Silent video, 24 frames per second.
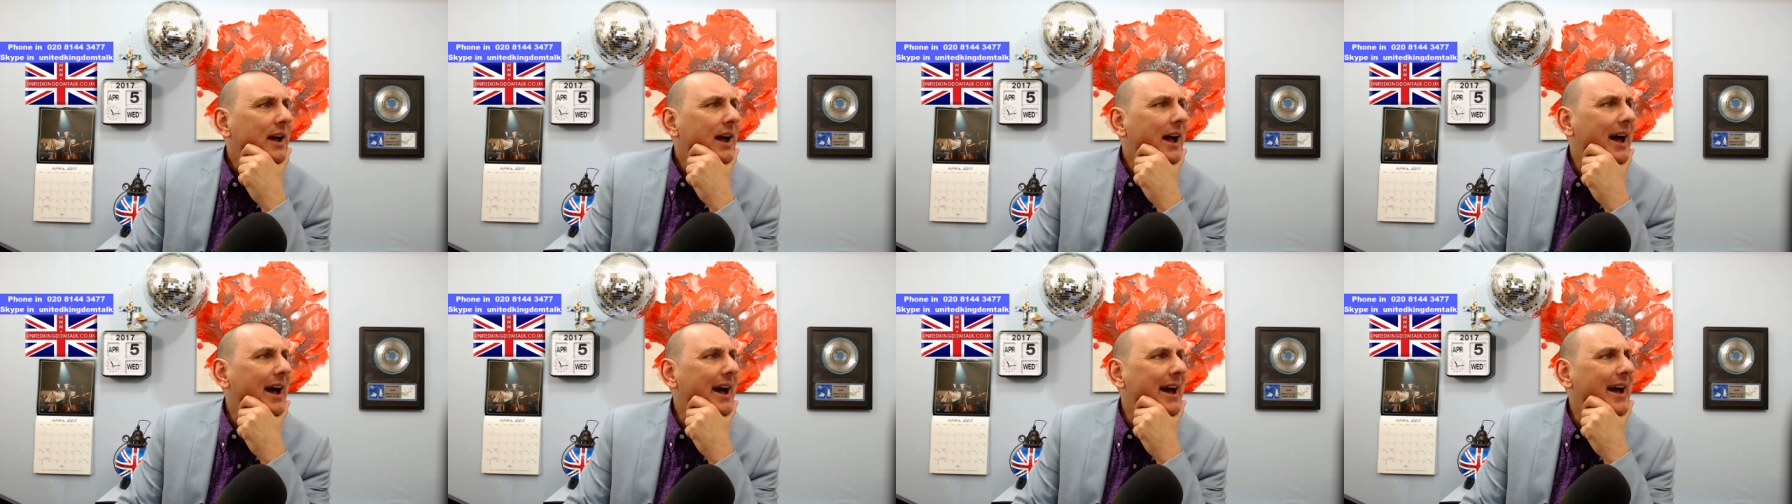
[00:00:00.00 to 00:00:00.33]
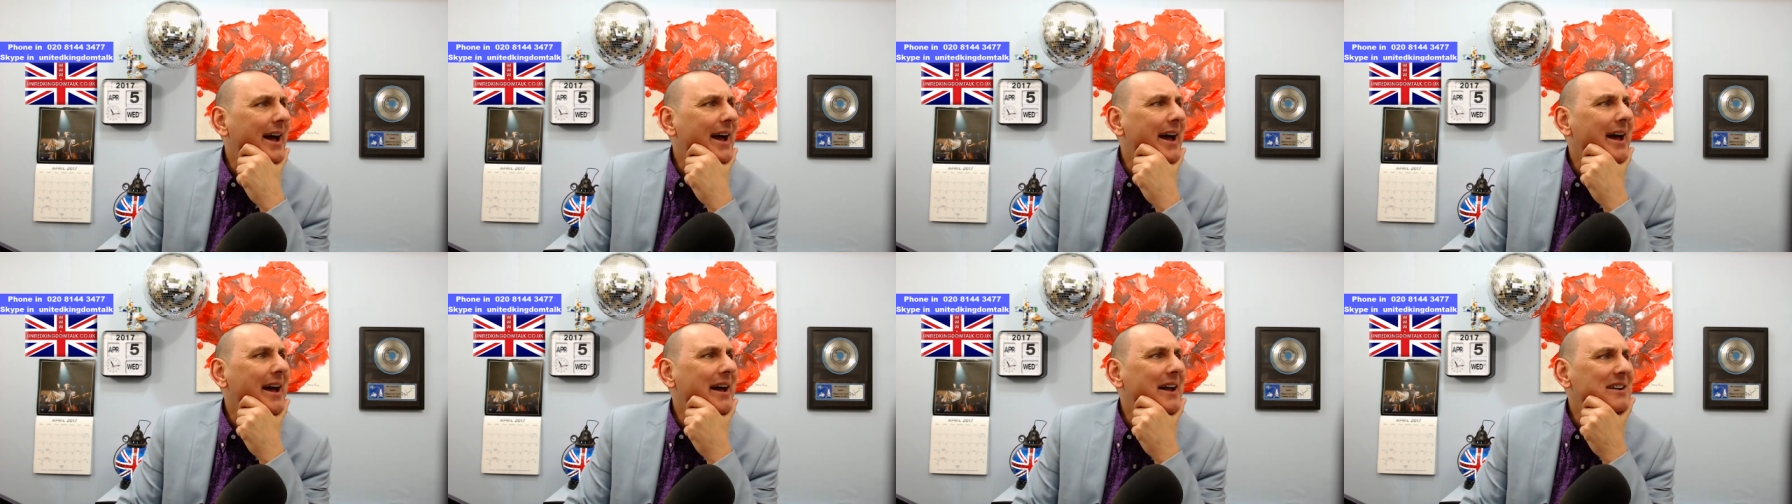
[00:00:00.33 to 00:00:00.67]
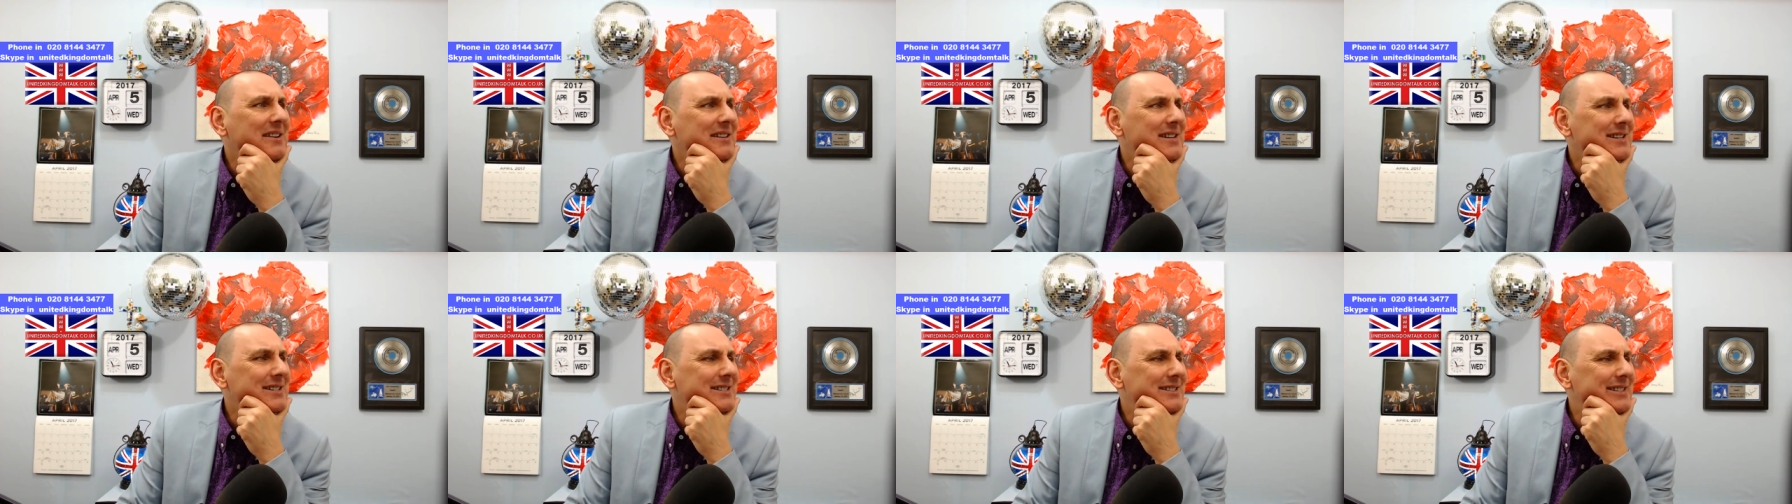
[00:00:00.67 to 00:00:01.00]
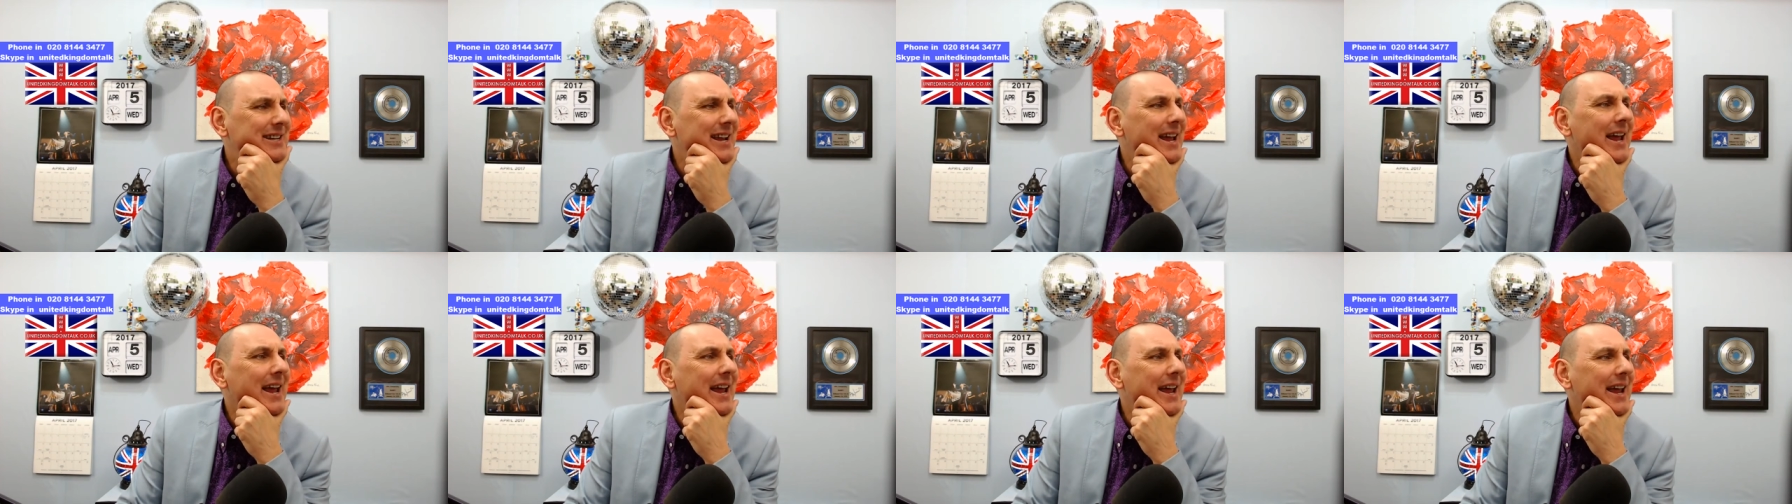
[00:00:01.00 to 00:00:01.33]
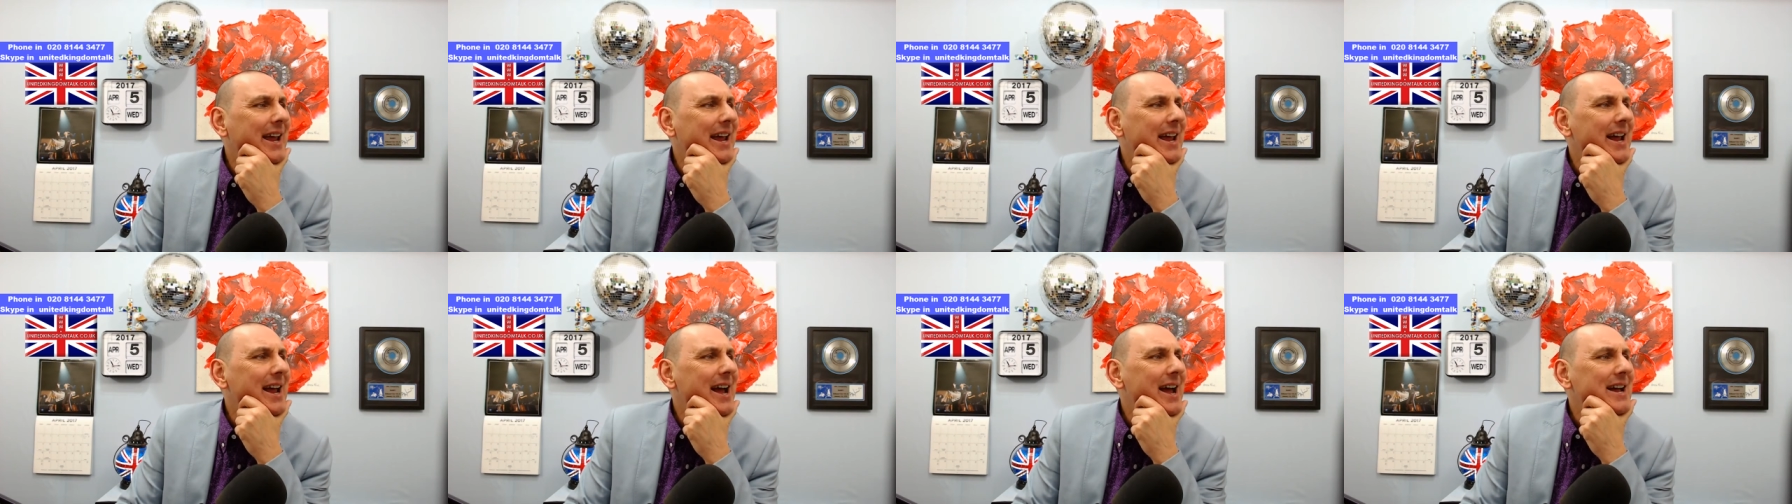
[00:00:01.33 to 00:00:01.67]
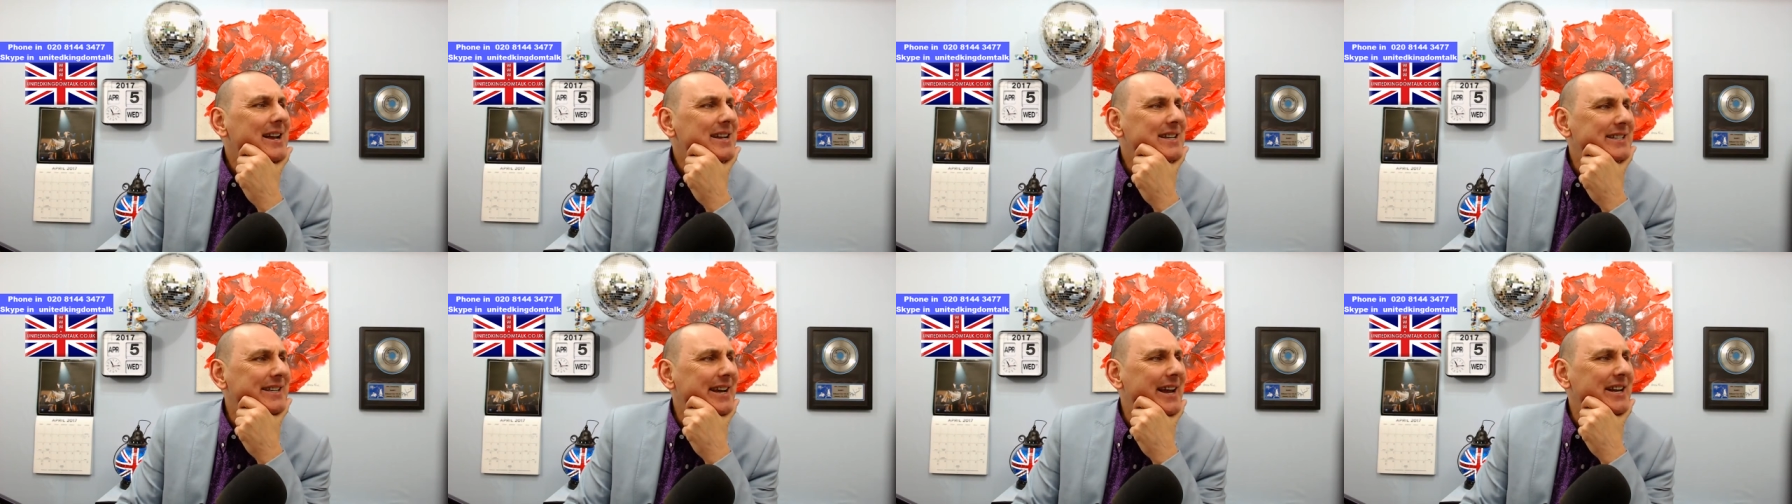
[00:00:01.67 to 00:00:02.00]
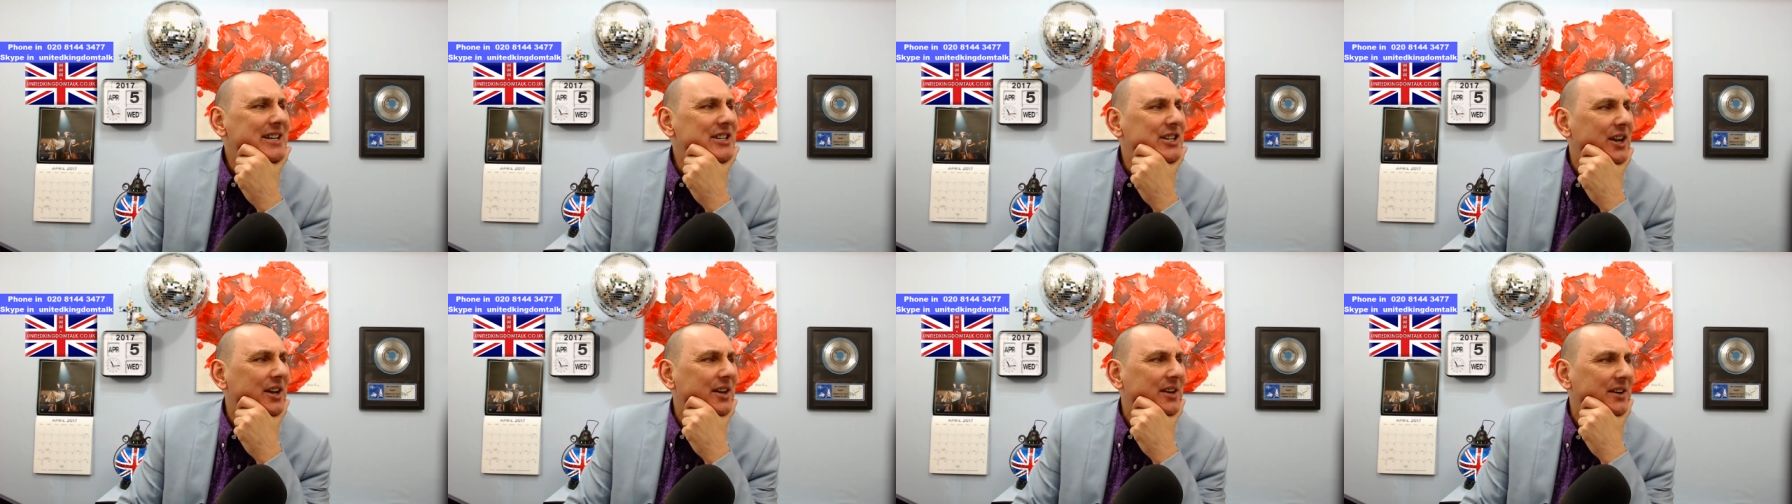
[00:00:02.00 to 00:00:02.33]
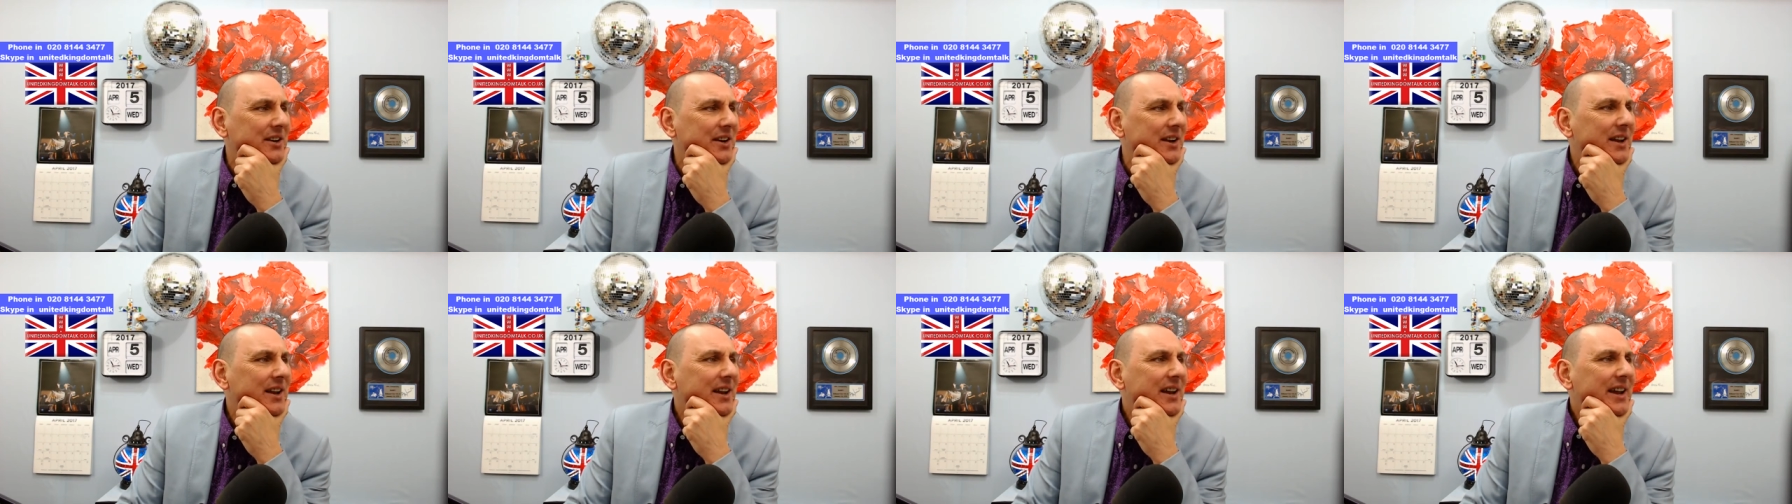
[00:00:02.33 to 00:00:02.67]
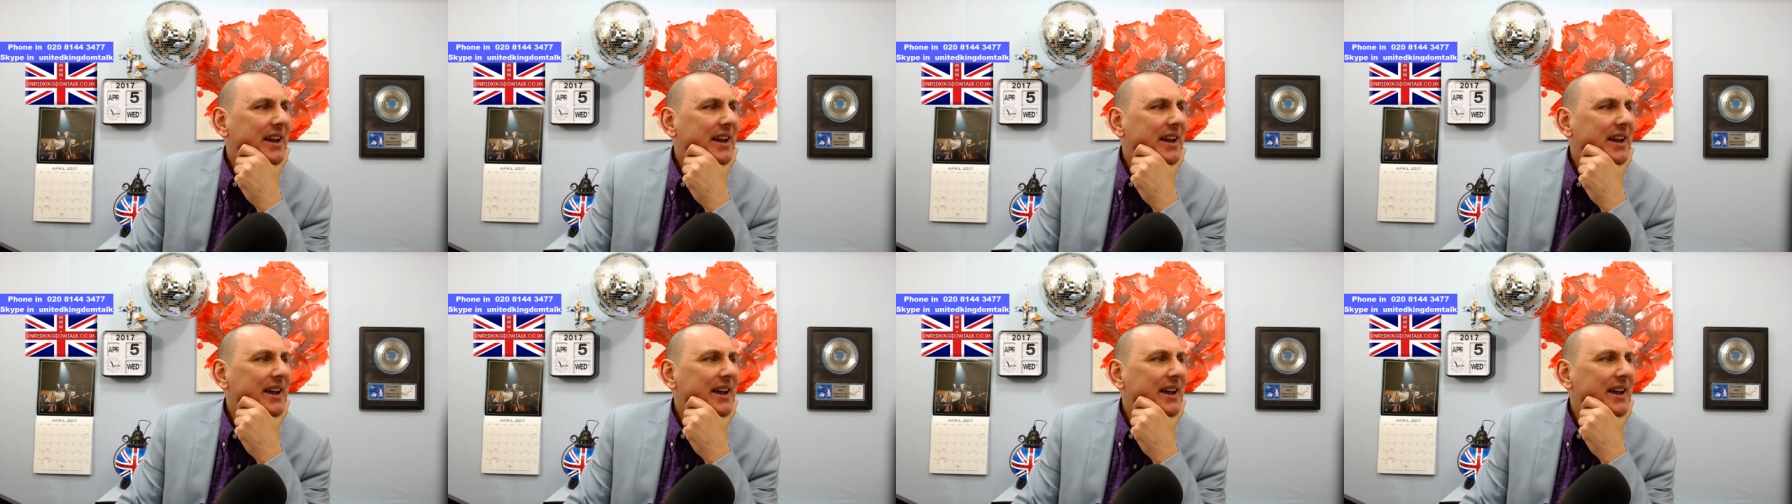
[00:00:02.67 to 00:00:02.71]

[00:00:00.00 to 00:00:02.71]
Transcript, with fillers: And D. Seaton